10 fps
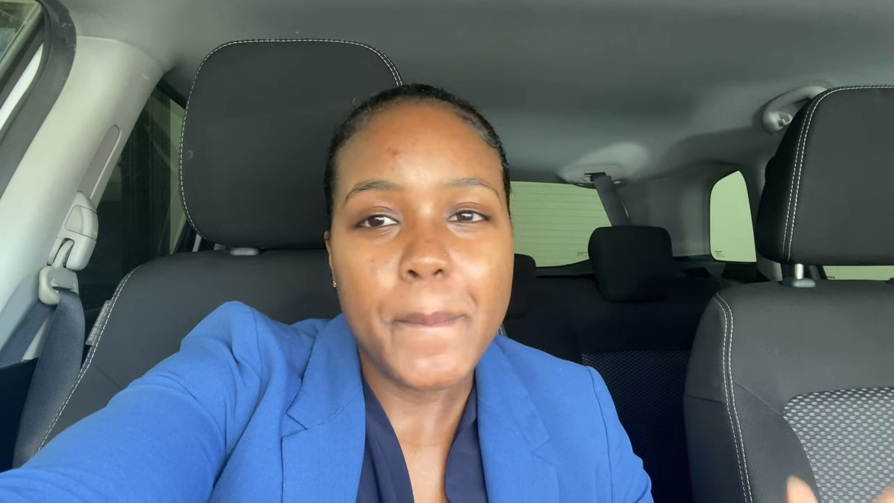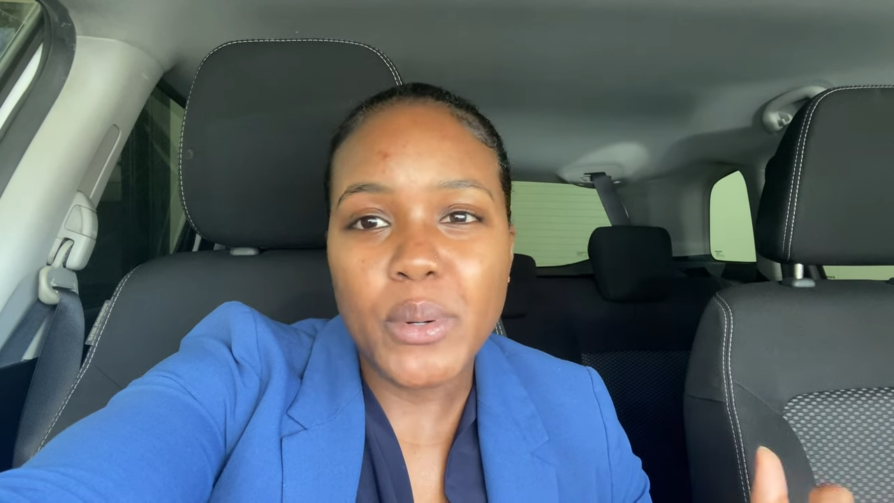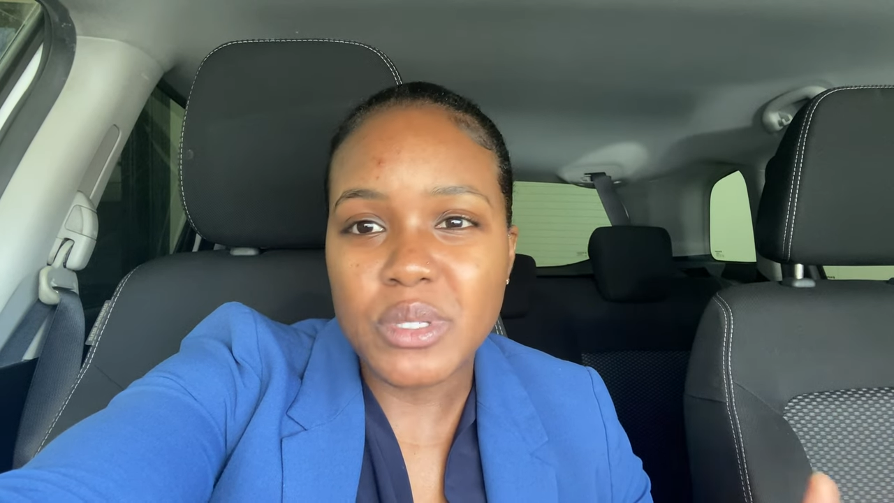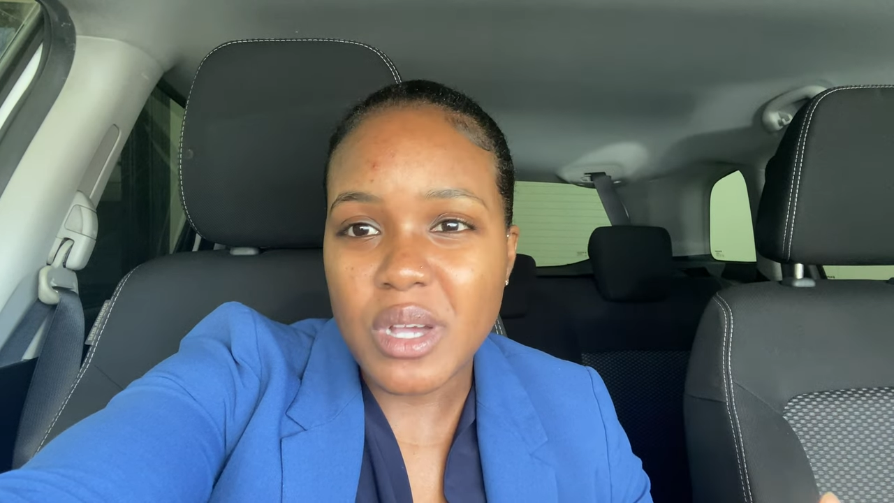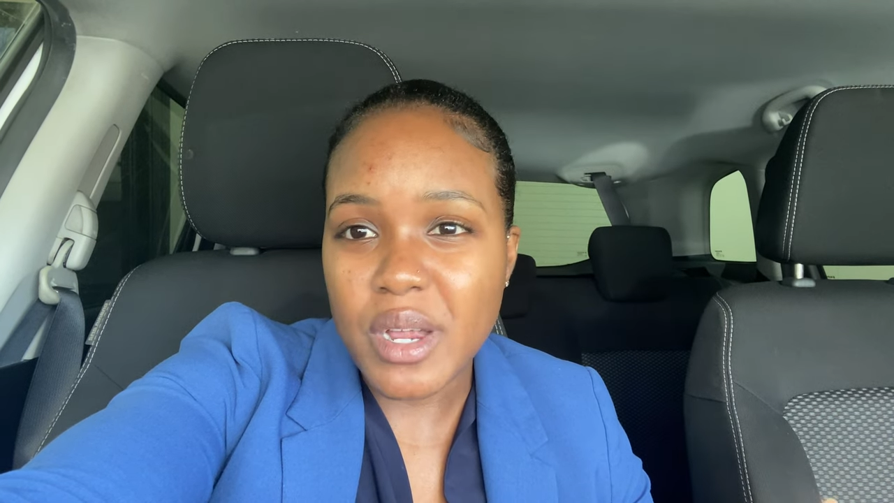
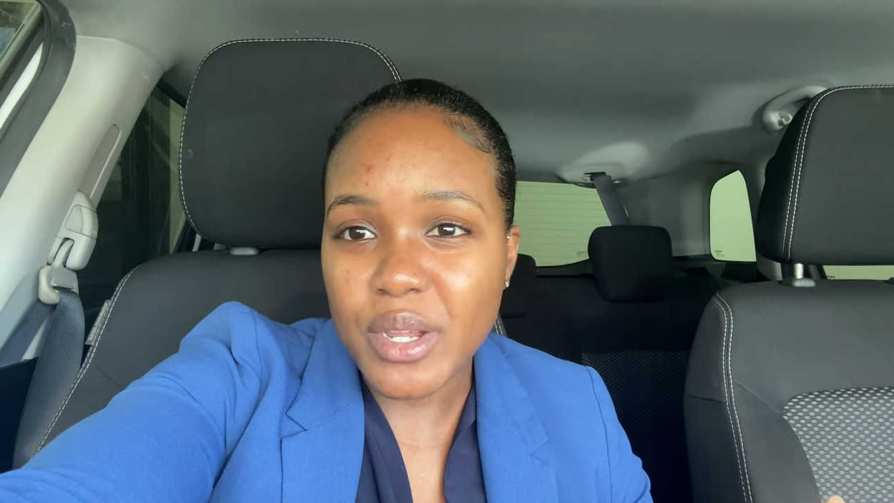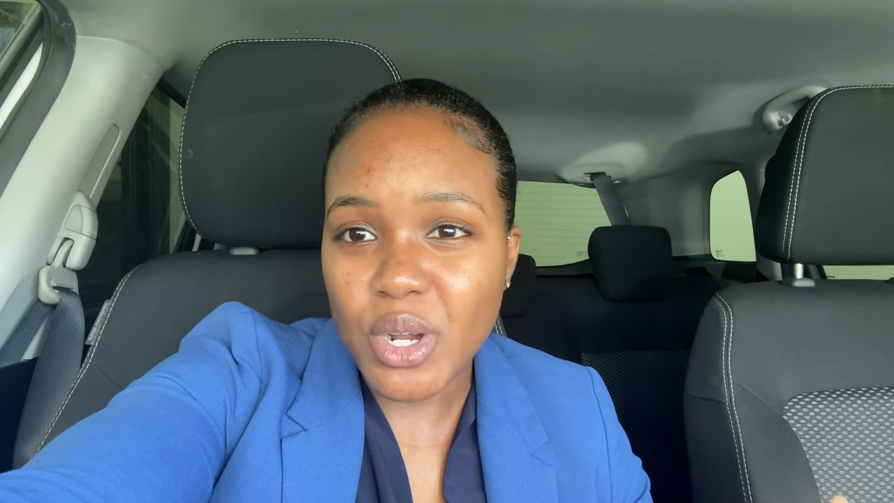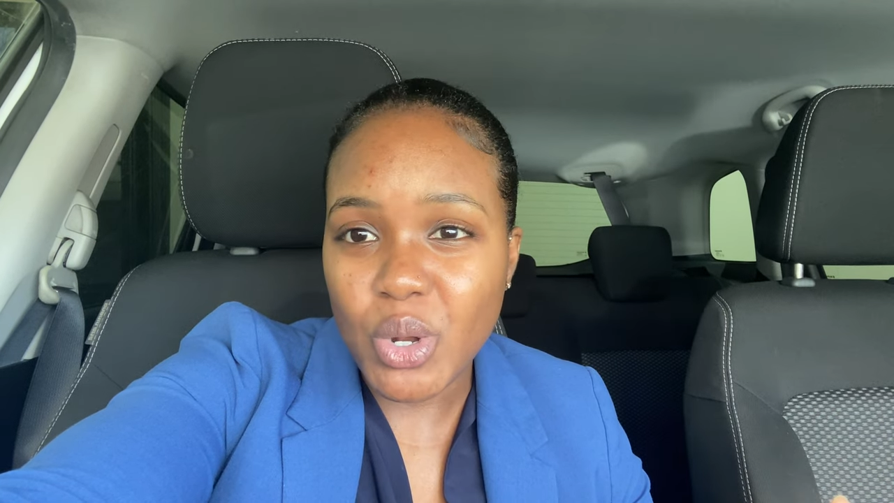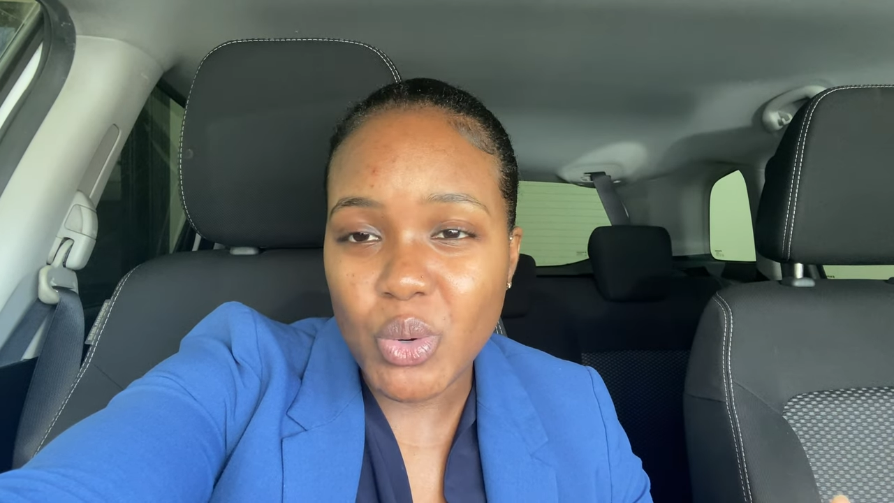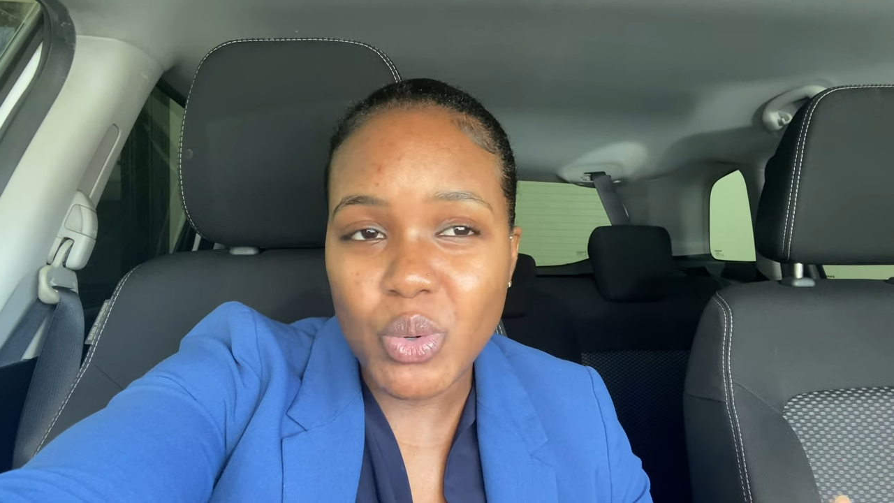Put on your
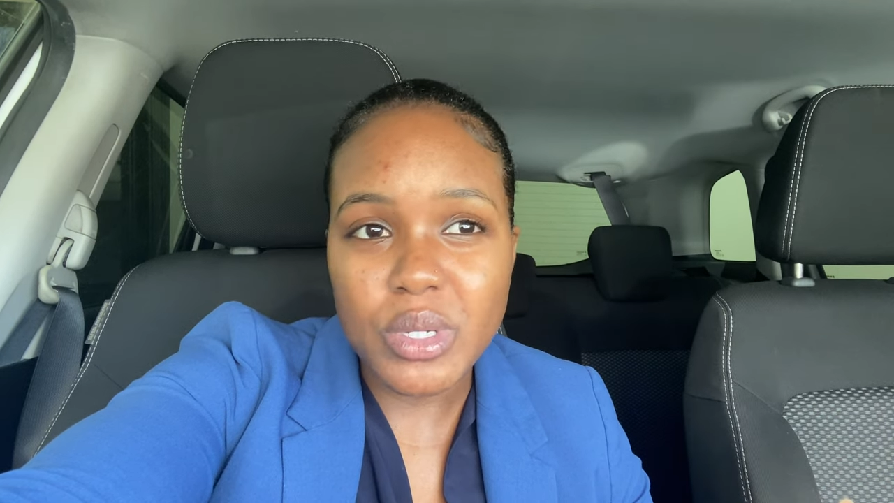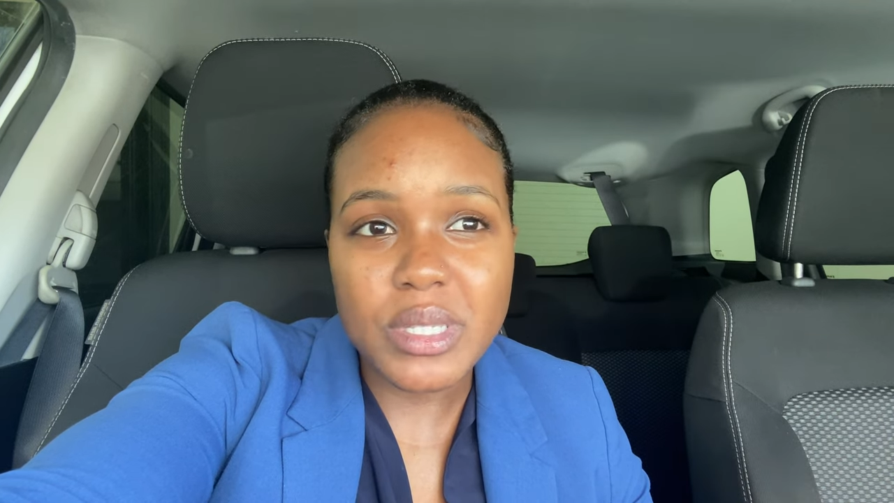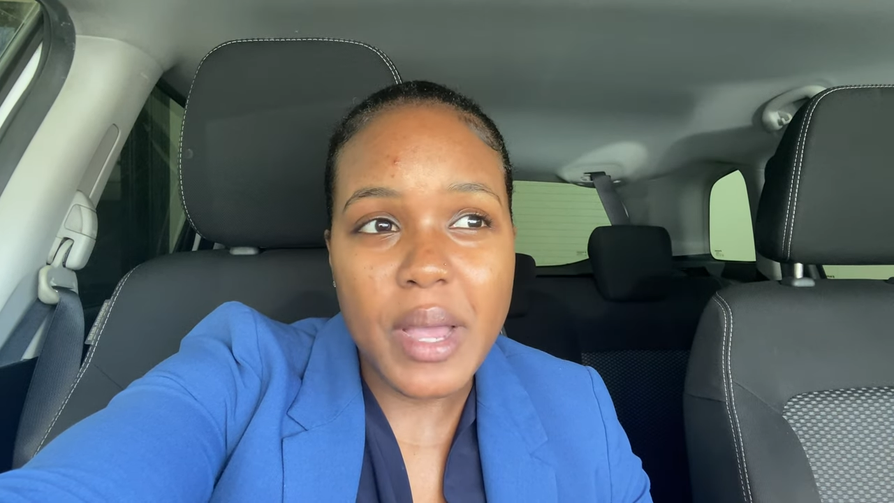clothes